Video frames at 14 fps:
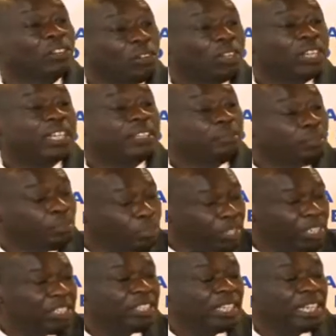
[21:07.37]
The only
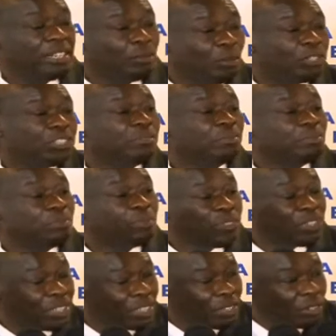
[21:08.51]
praise and worship
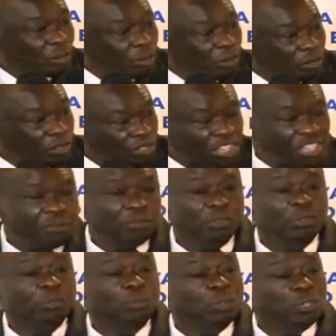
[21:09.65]

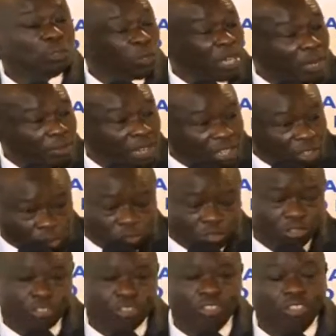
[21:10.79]
team we want to come
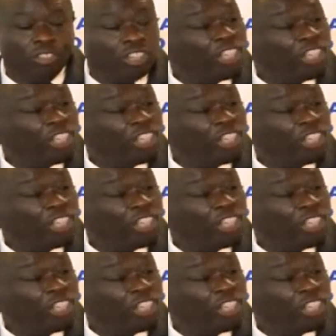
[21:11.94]
across